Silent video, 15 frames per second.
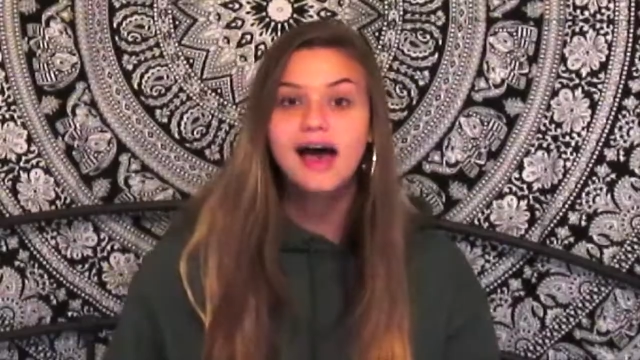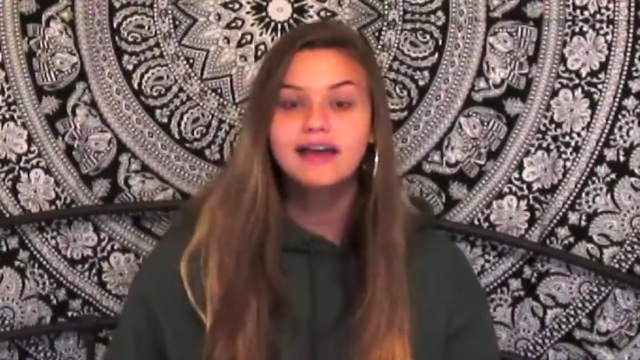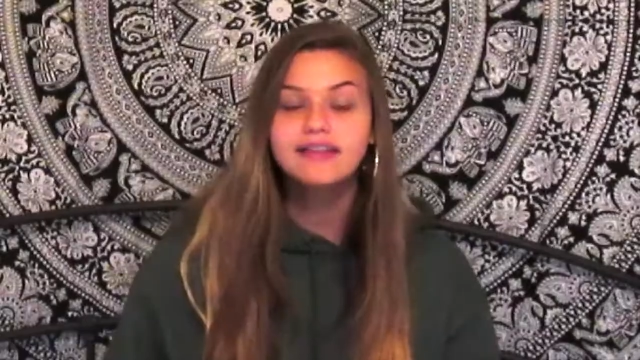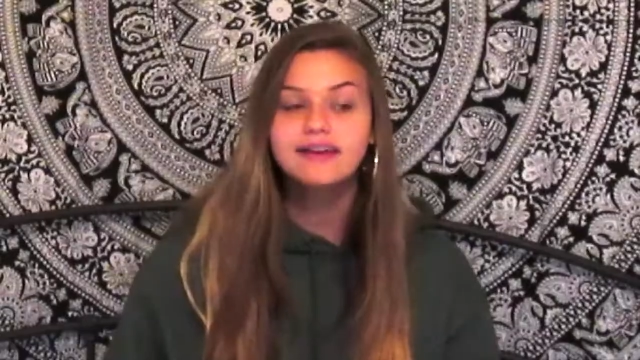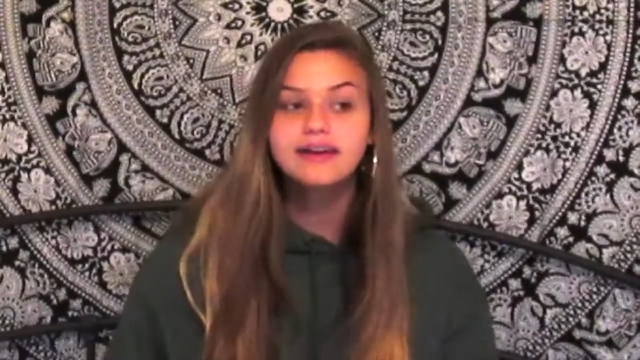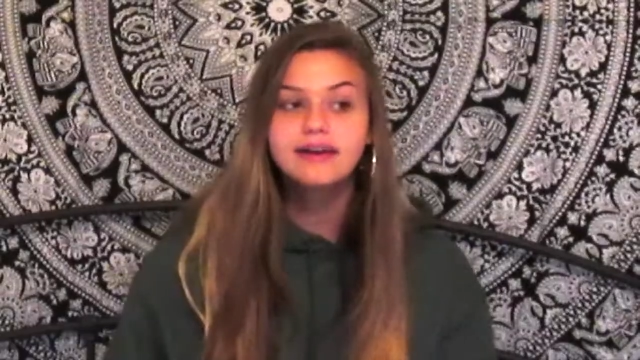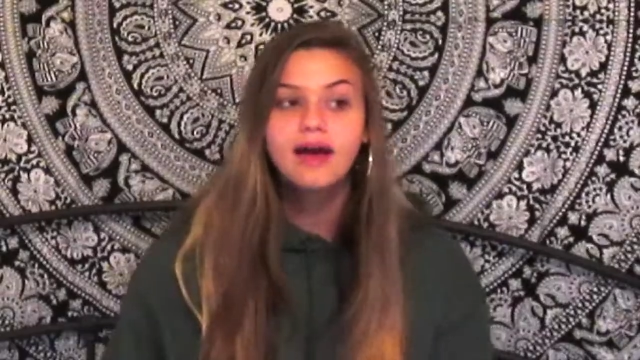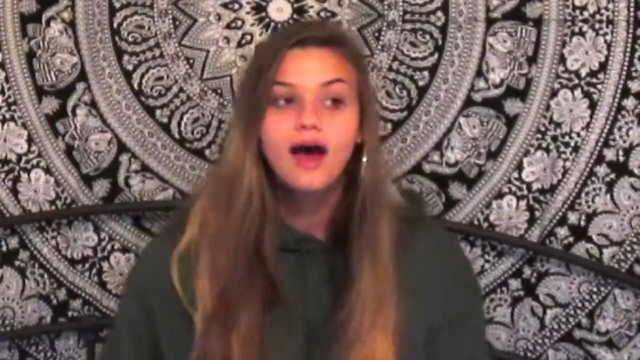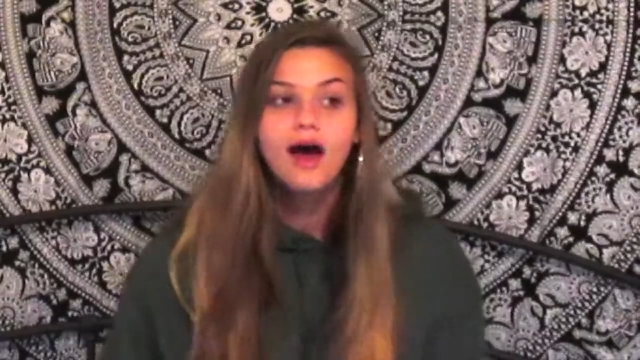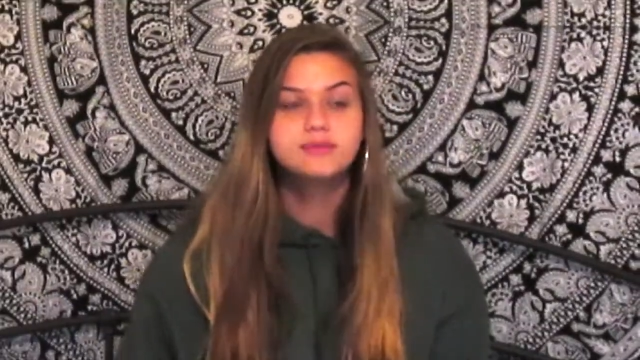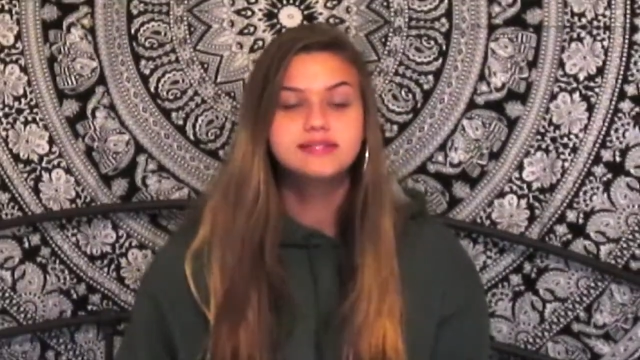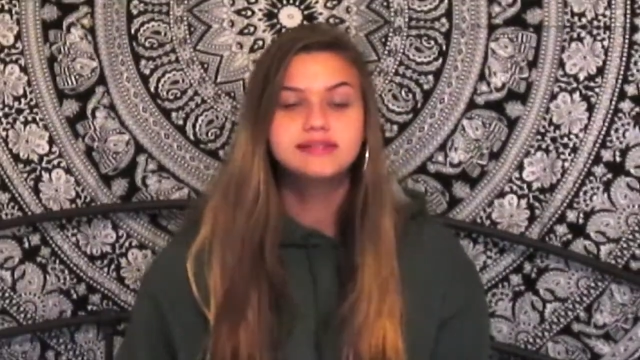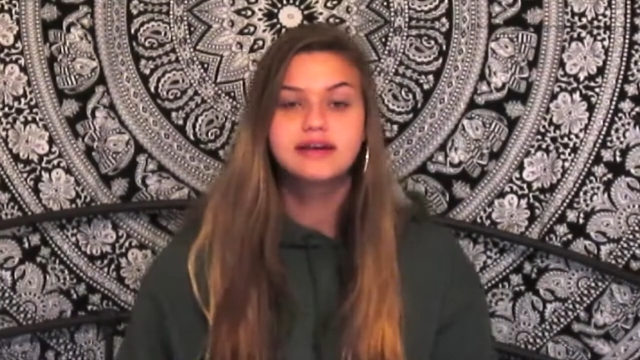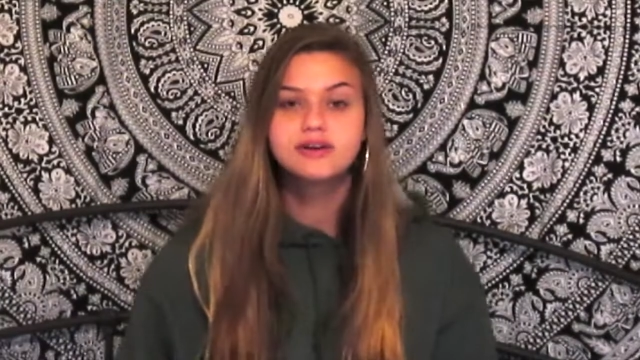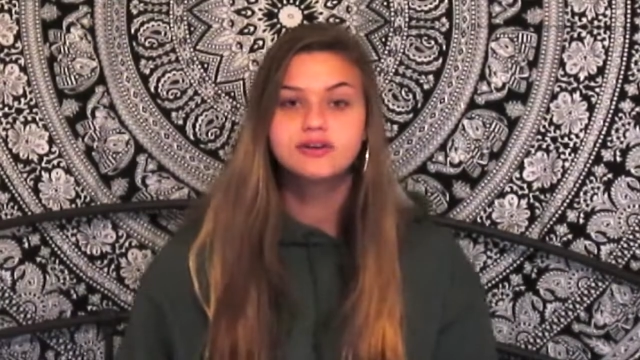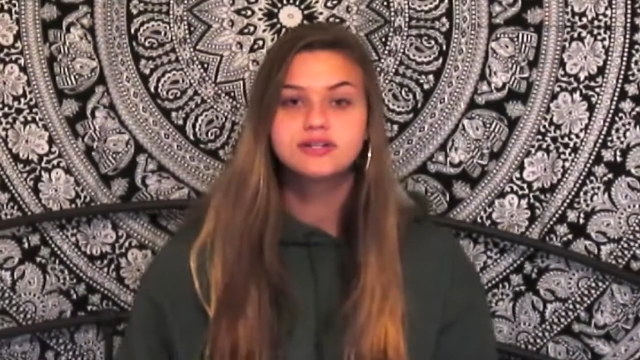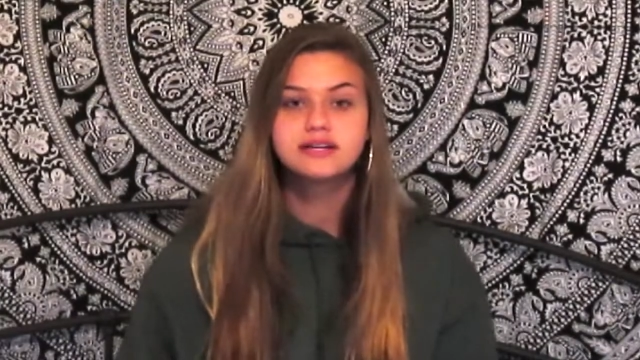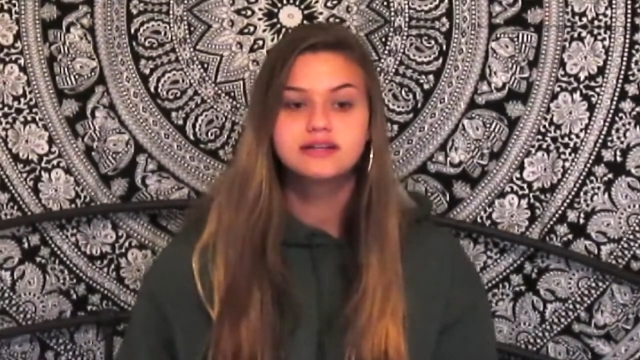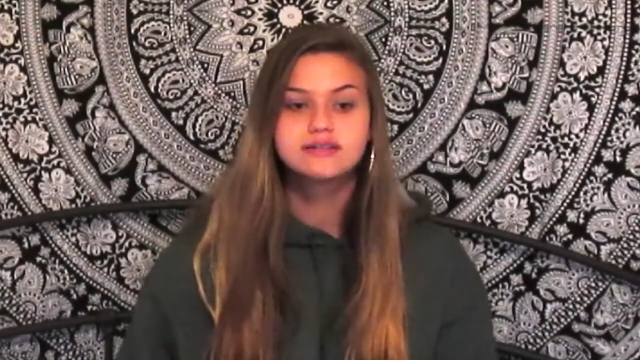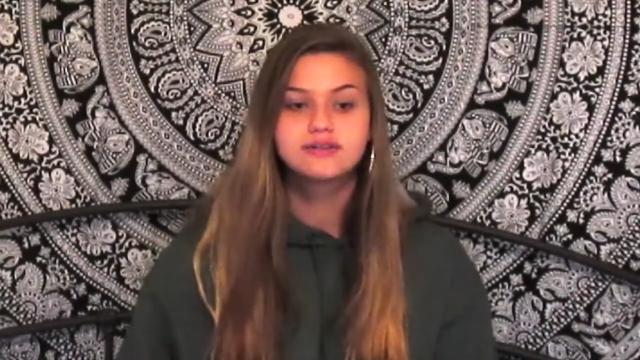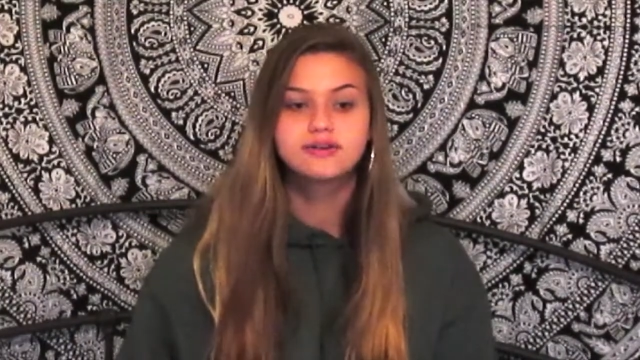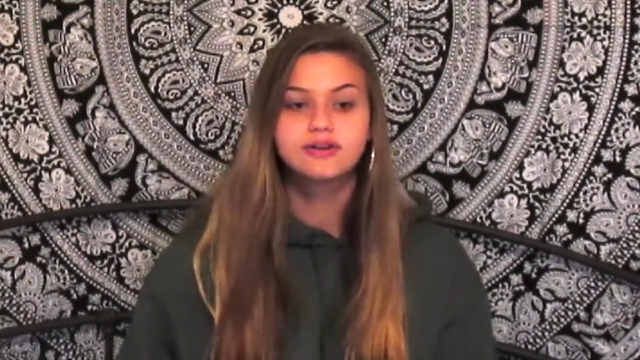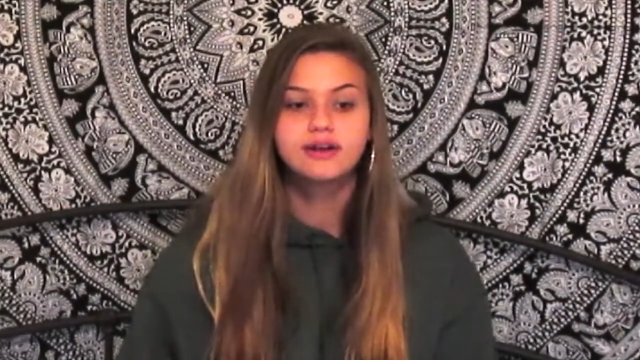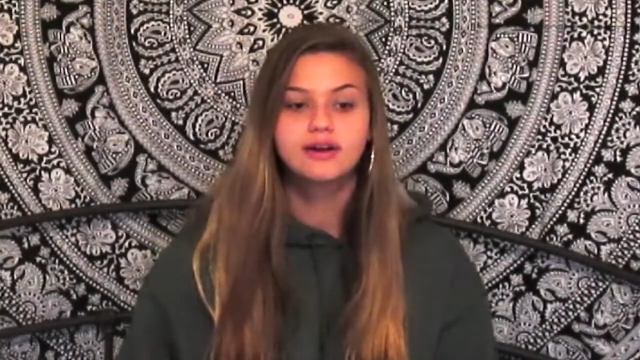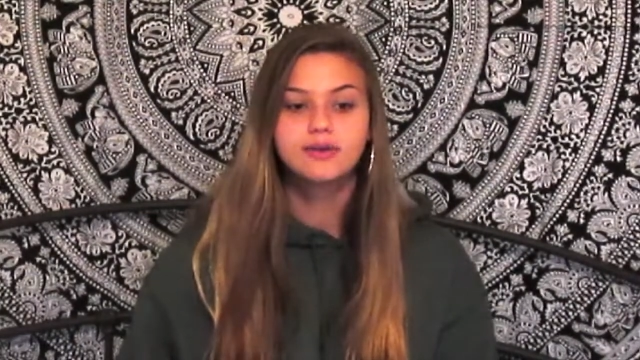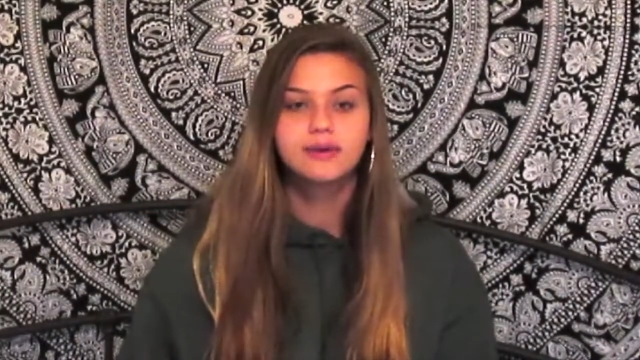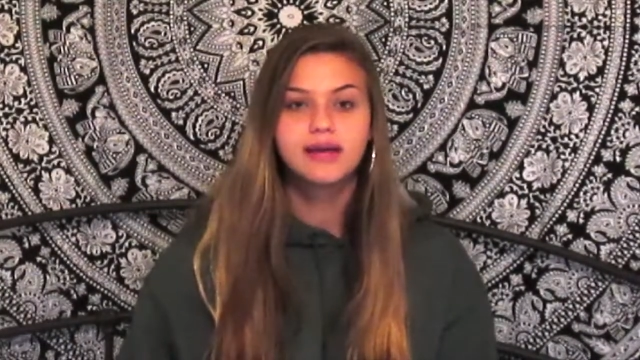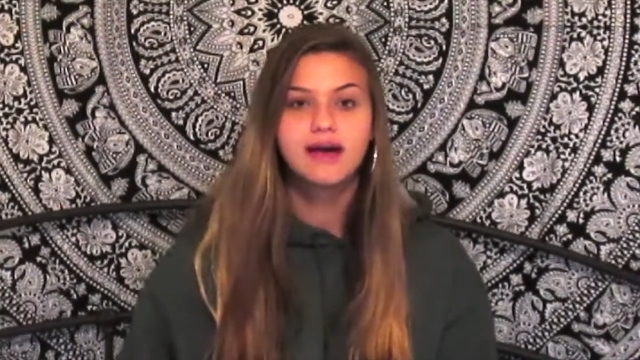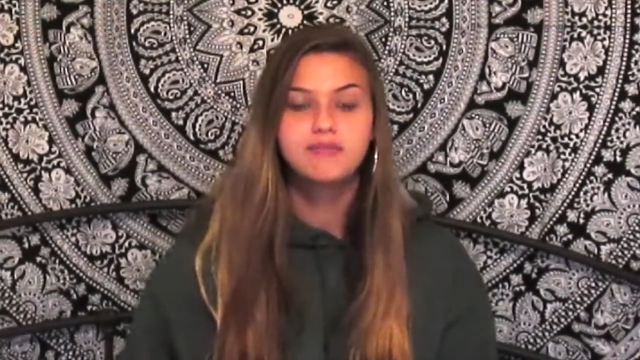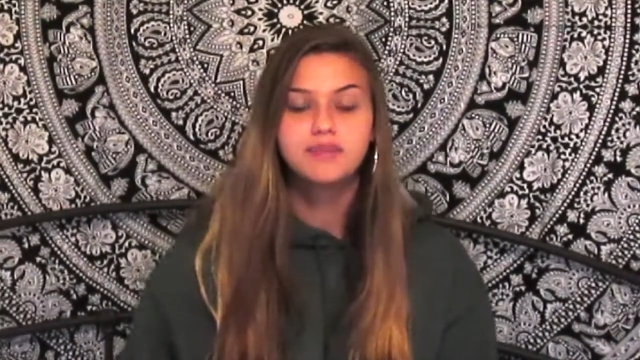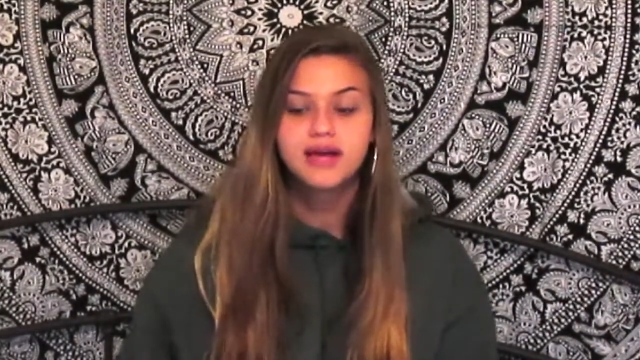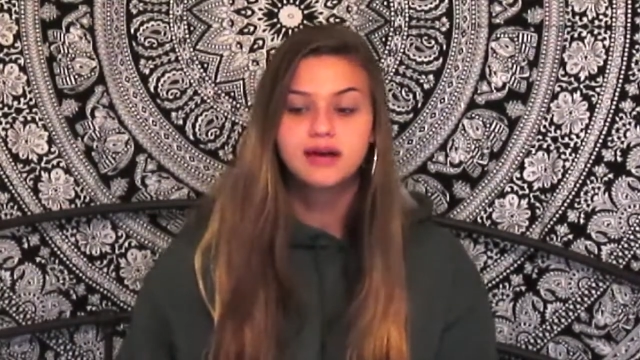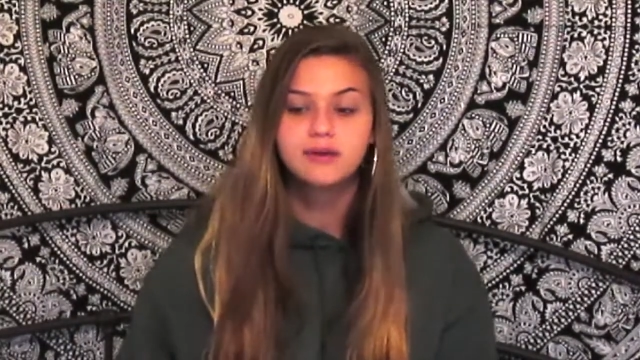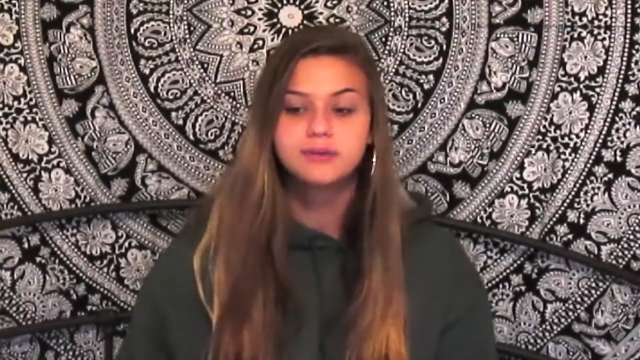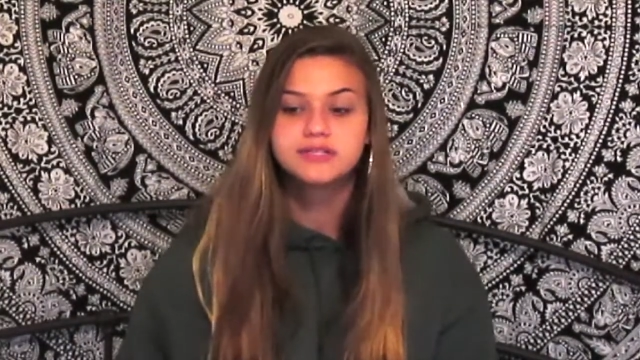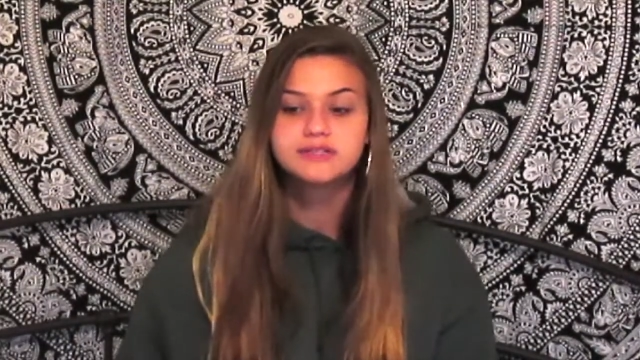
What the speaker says: hi, like, we scanned our tickets earlier. We have pit.